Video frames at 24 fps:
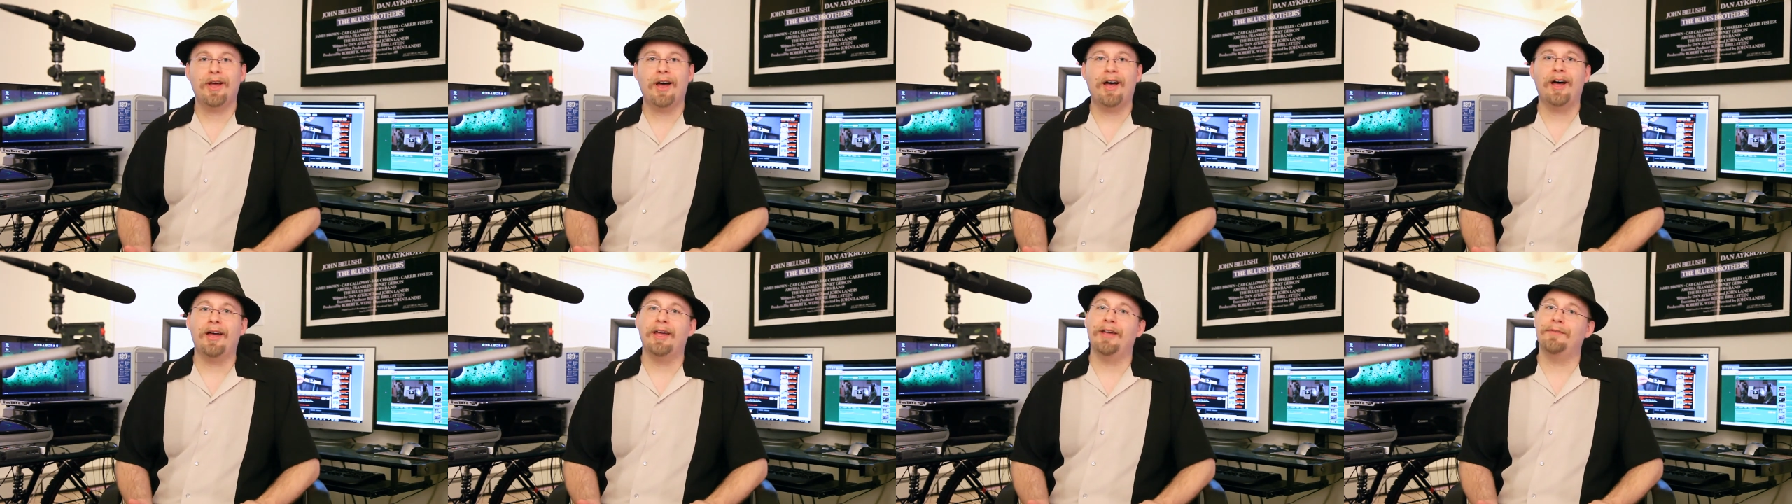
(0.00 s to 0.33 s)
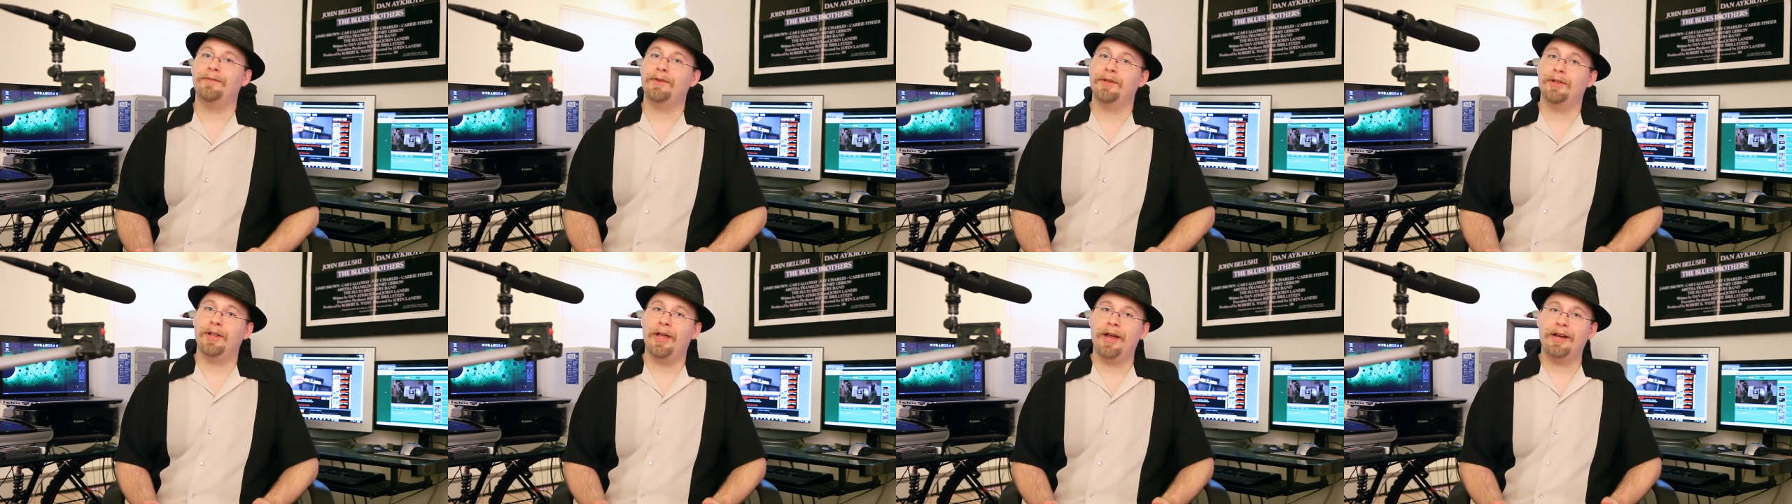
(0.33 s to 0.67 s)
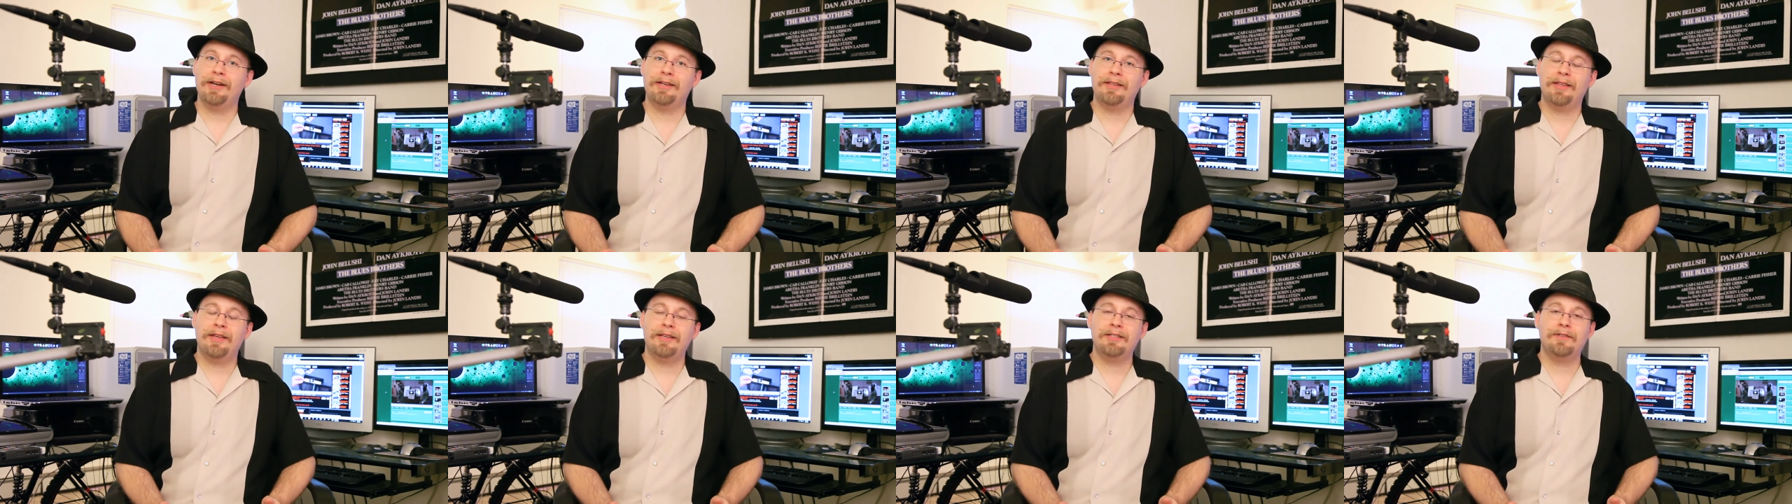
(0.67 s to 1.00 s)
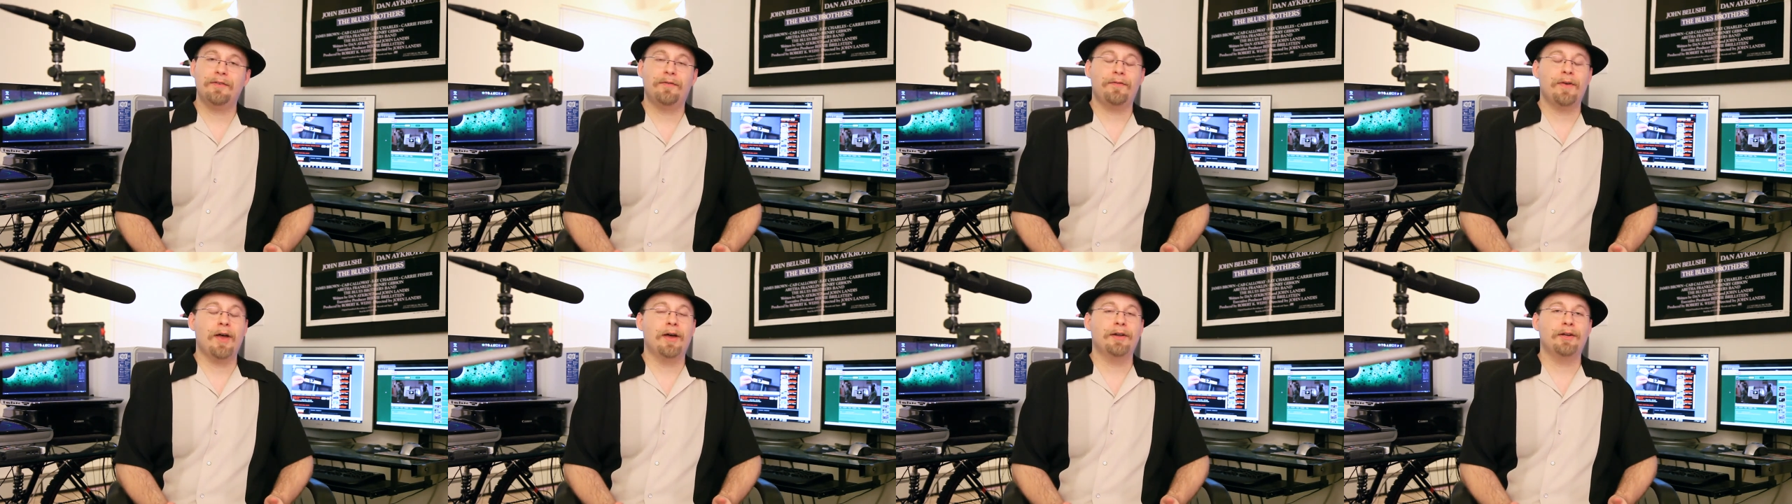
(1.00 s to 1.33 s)
Uh, if you liked this,
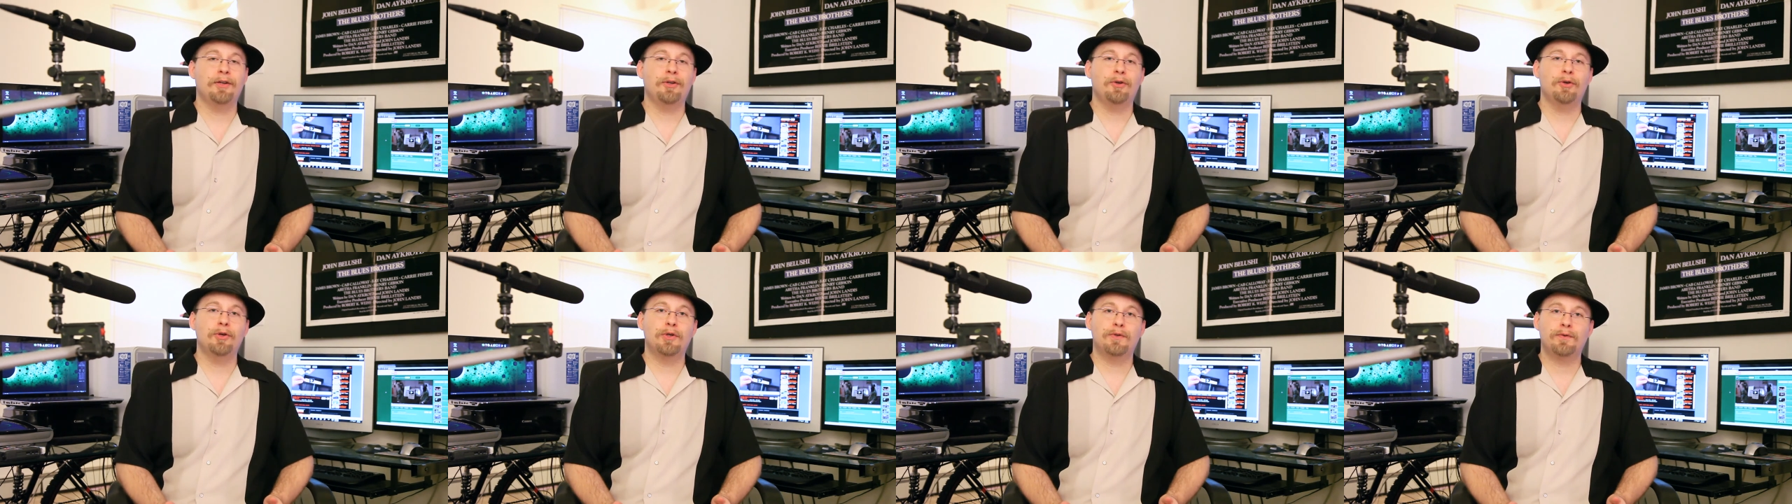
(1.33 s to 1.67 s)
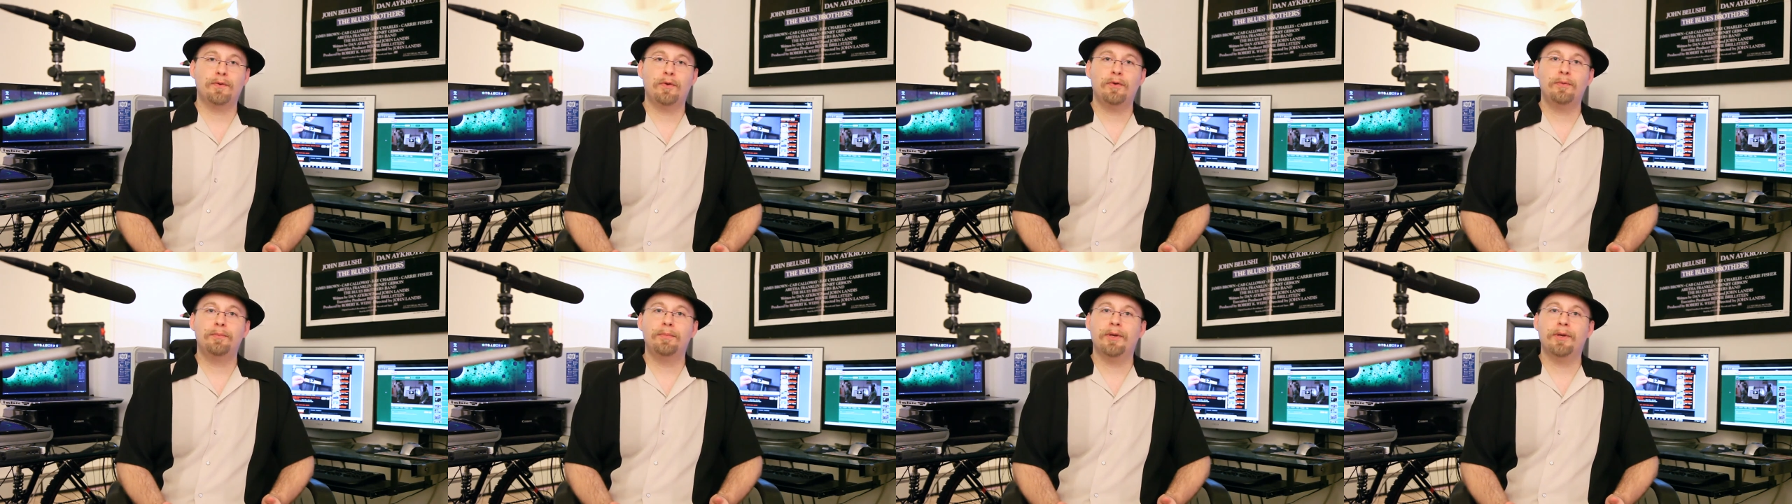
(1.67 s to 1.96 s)
if you found it useful,